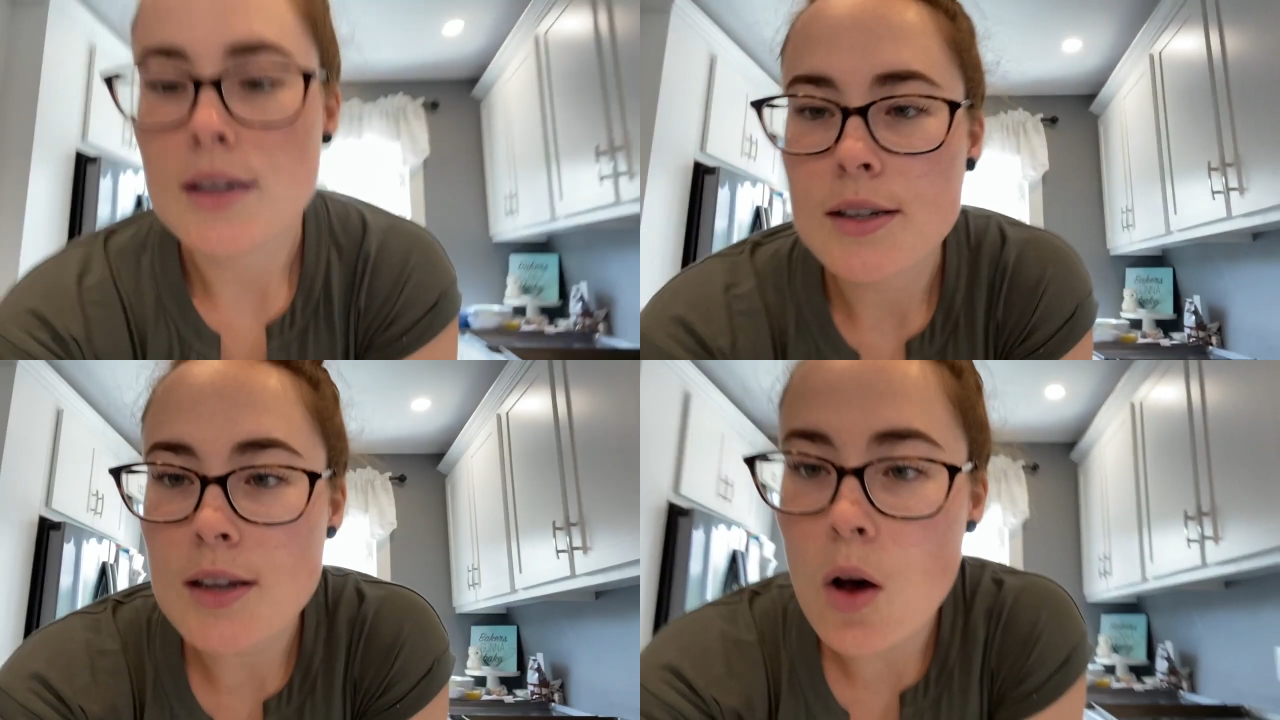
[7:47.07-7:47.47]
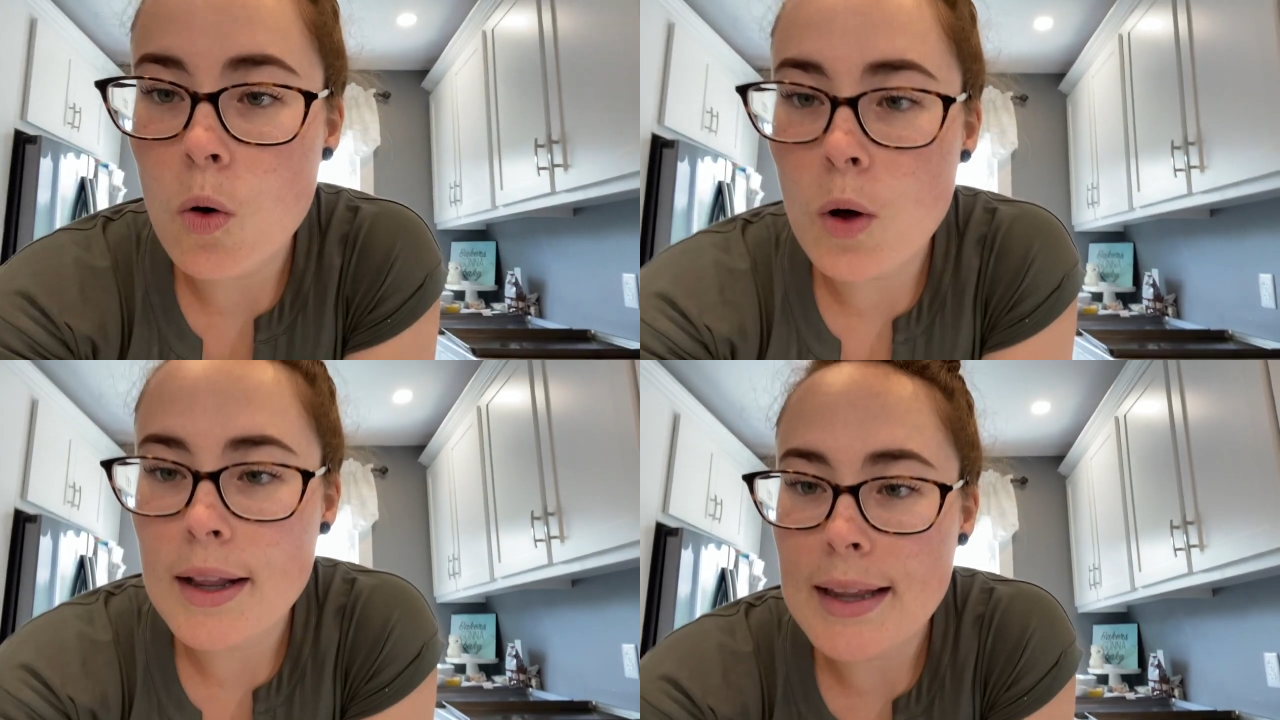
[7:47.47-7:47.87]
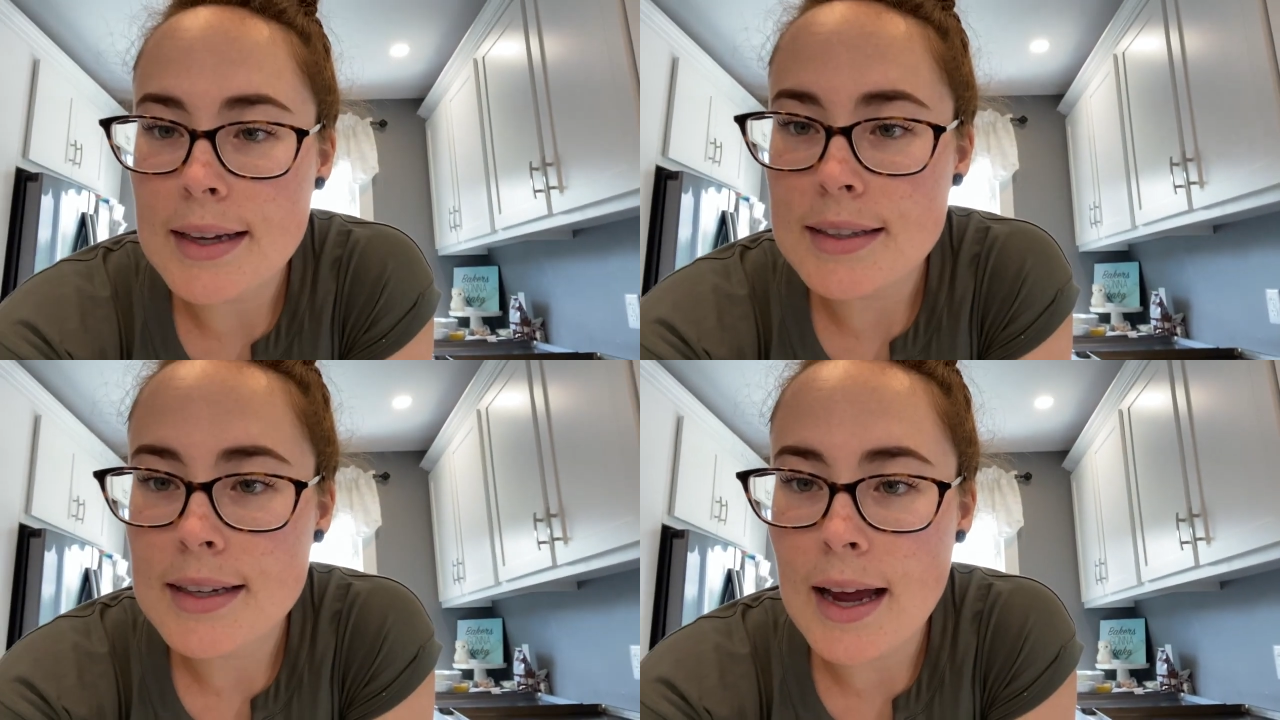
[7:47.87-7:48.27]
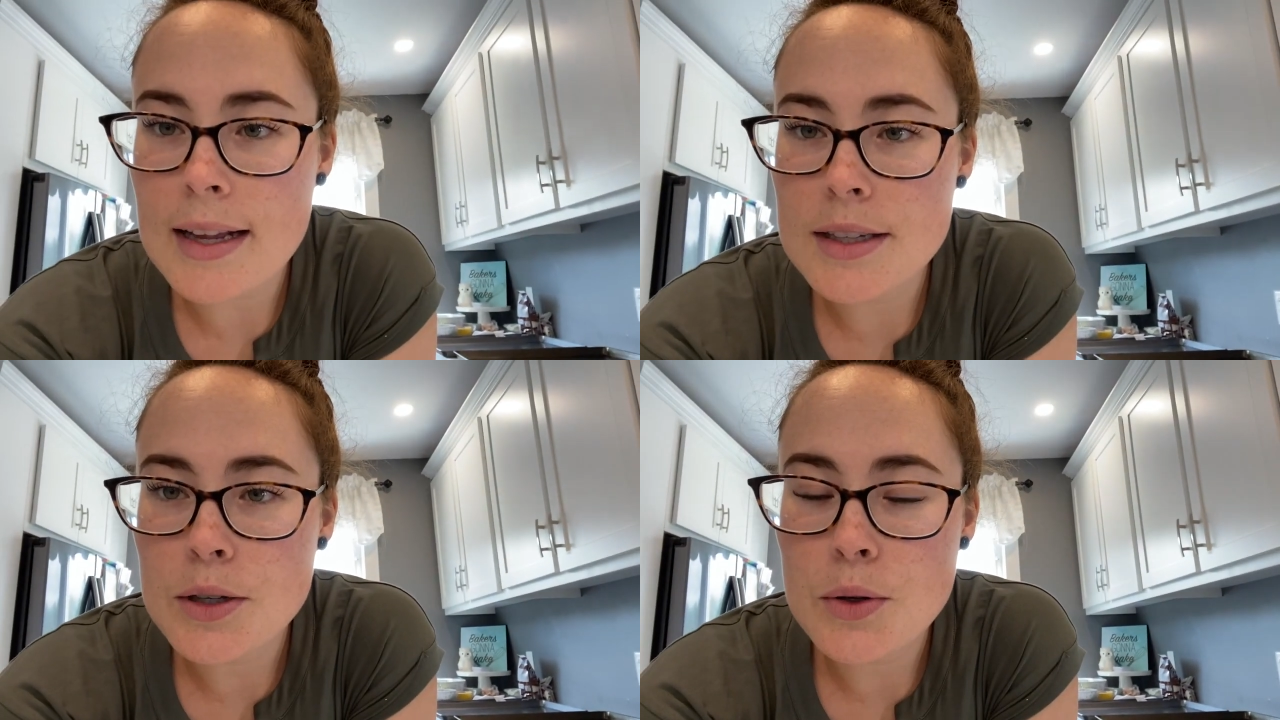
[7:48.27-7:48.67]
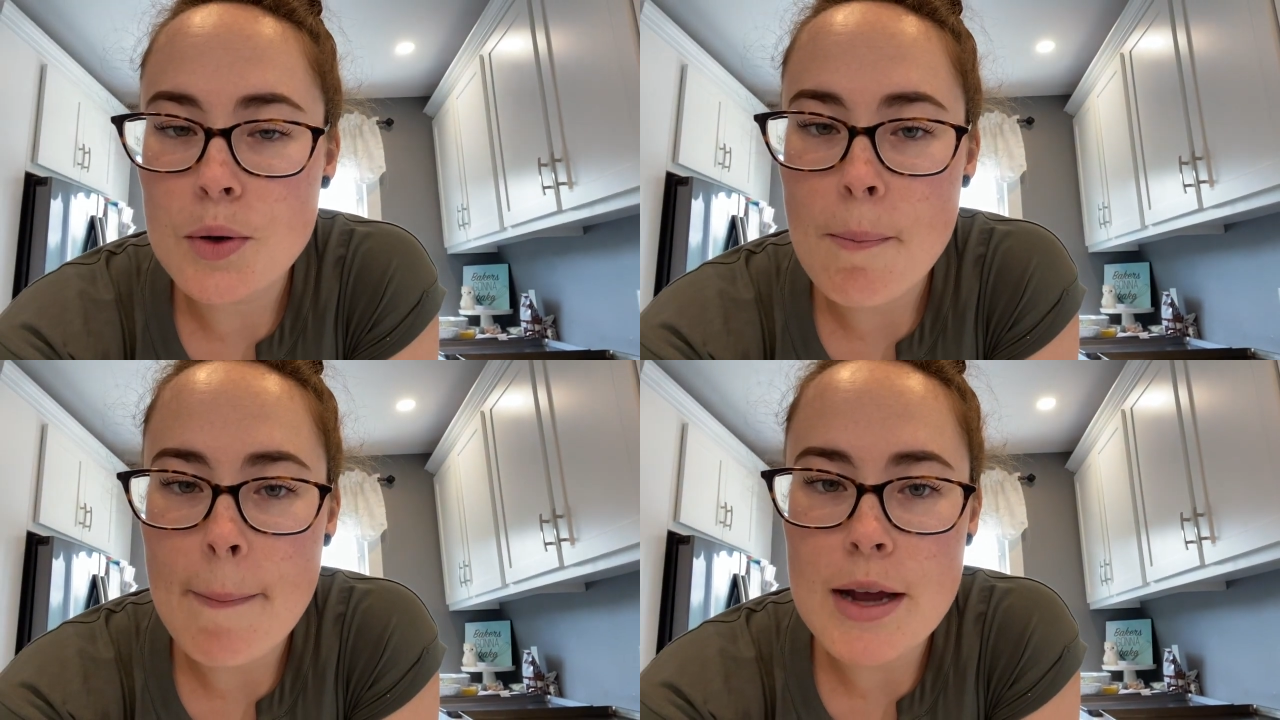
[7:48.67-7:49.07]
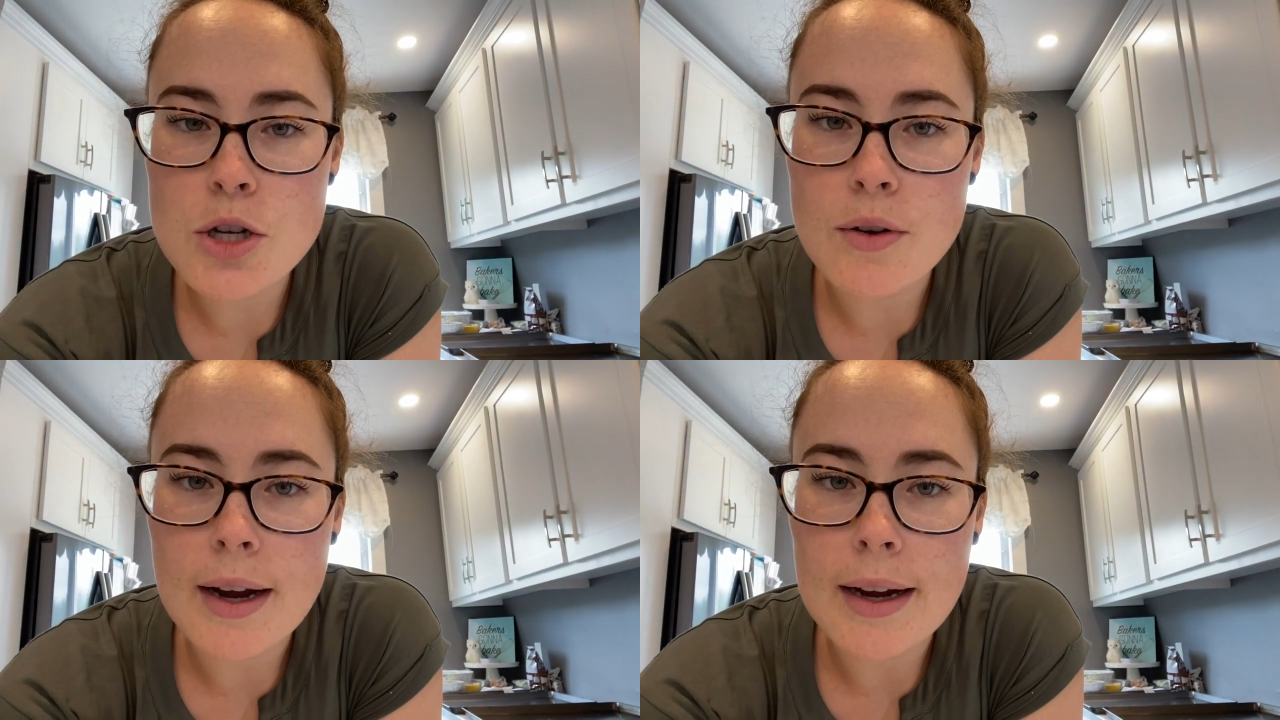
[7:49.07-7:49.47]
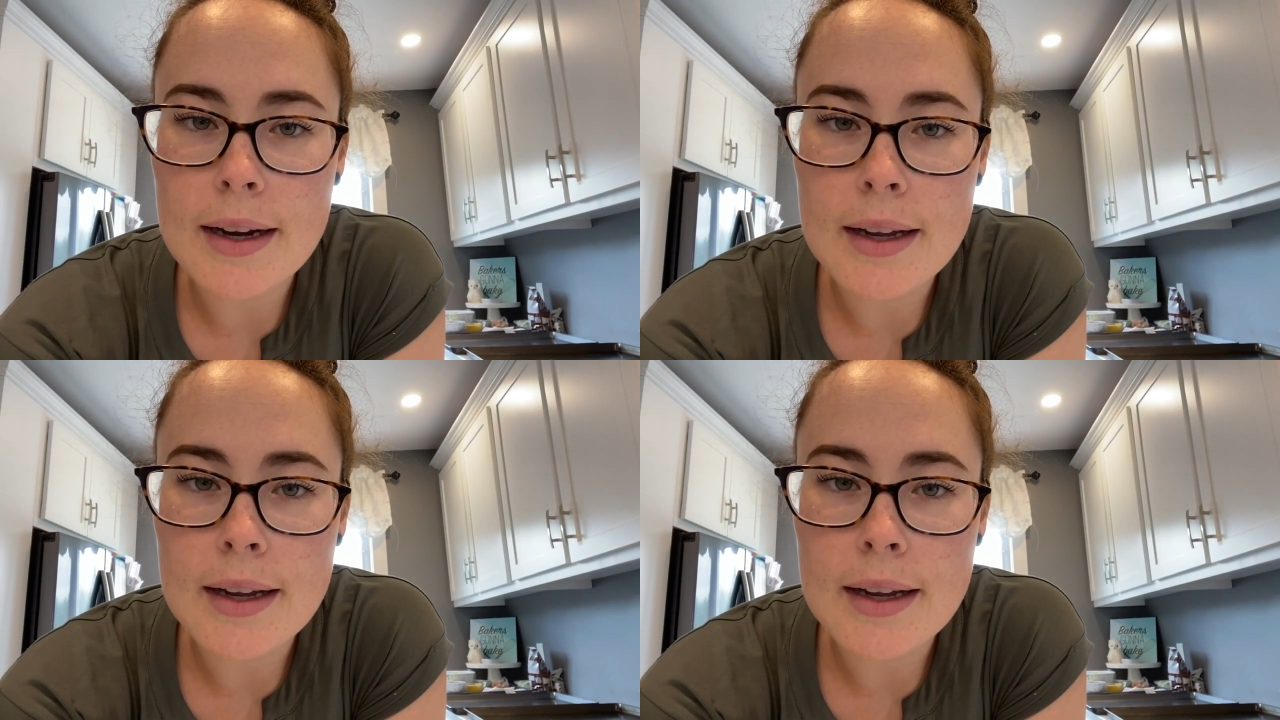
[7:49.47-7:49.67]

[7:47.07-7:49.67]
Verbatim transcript: So let's get to measuring.